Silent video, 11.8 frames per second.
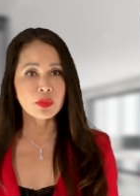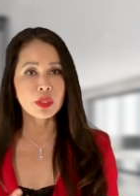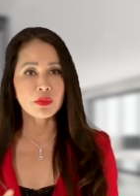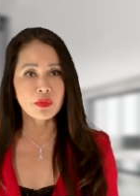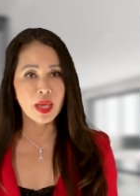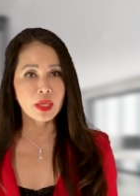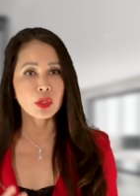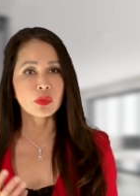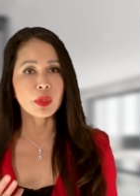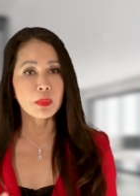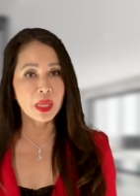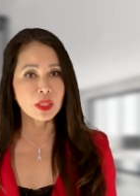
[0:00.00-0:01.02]
for the value of
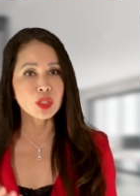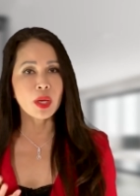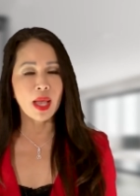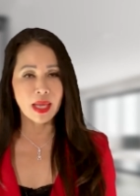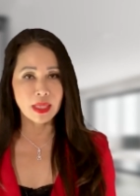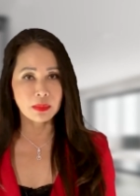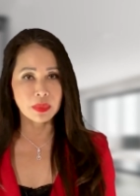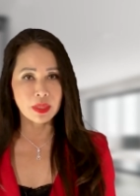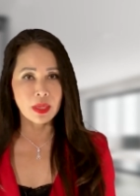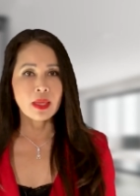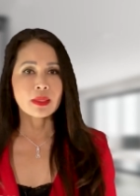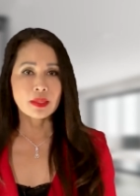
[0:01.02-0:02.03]
the major items,
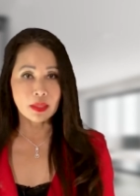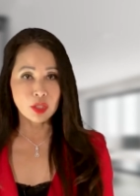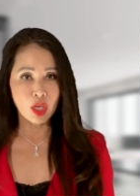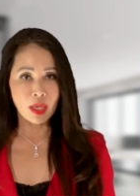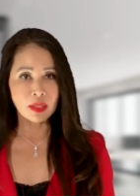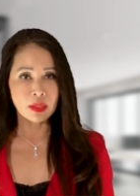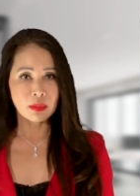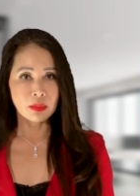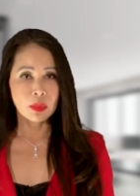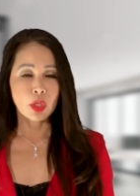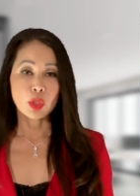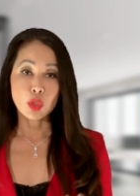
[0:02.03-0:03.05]
such as
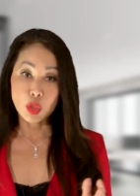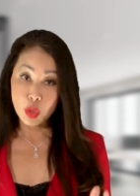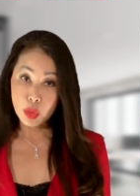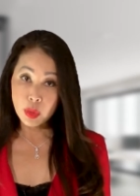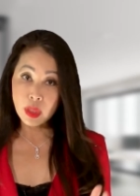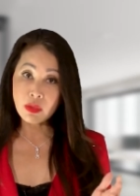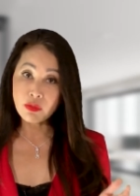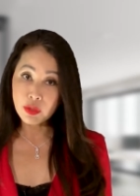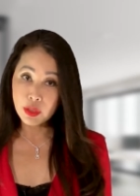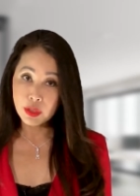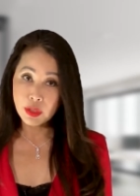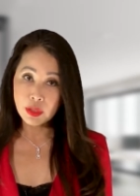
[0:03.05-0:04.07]
jewelry and
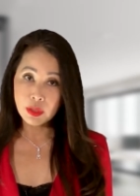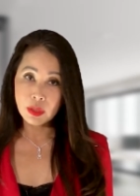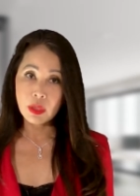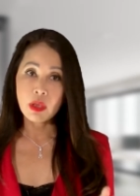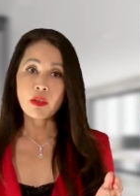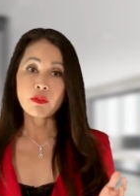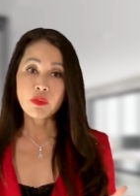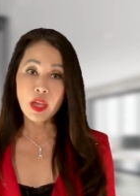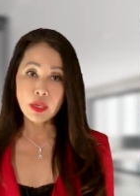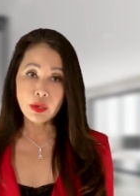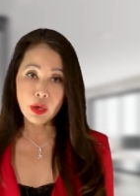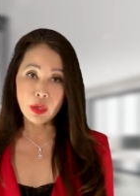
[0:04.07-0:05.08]
furs,
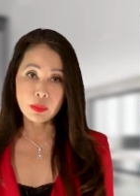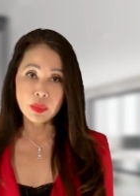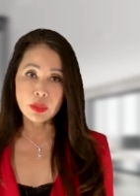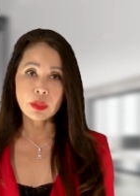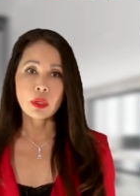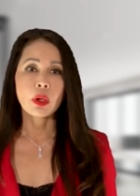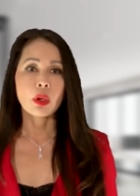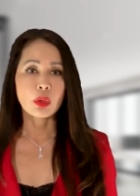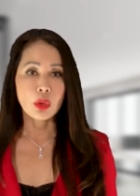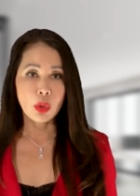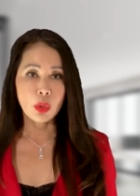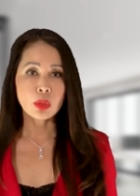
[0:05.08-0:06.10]
firearms,
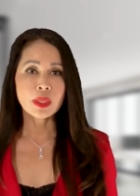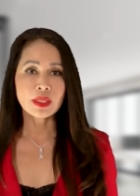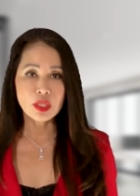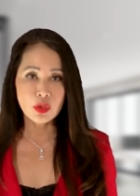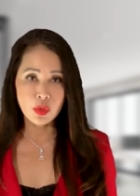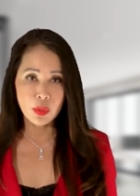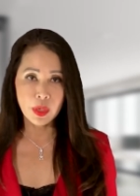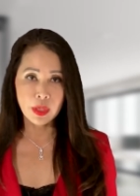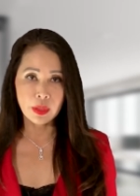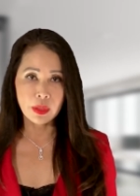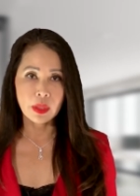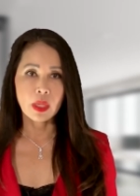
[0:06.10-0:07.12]
gold and
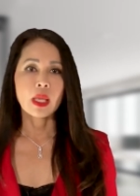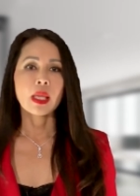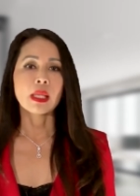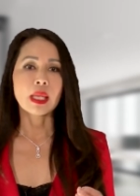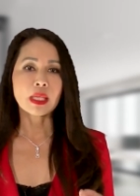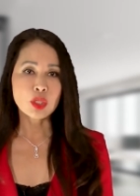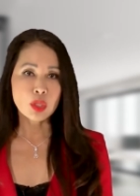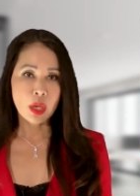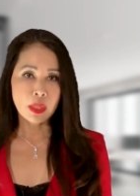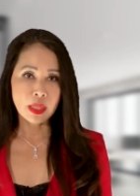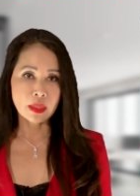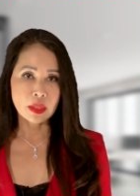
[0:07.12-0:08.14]
silverware,
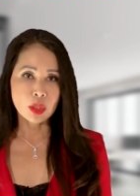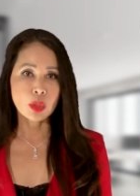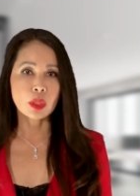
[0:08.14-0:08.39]
electronics to